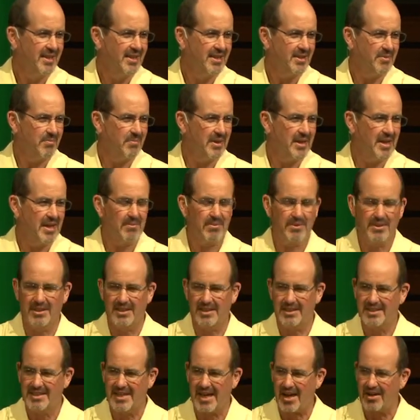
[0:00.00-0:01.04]
to be able to
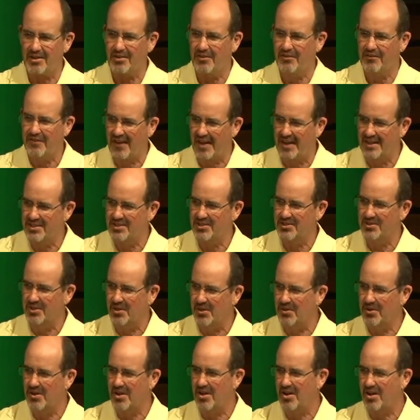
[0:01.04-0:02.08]
sacrifice your
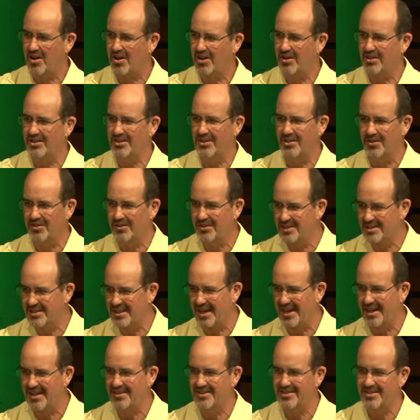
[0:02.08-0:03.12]
own heart and your own
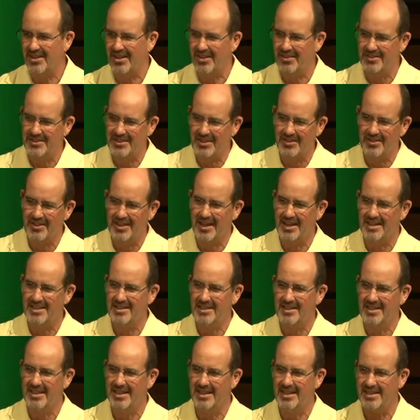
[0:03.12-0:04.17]
desires and all those other kinds
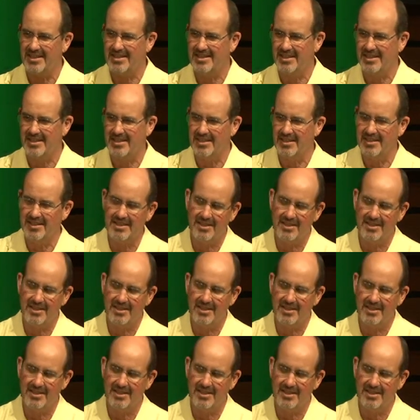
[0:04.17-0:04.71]
of things and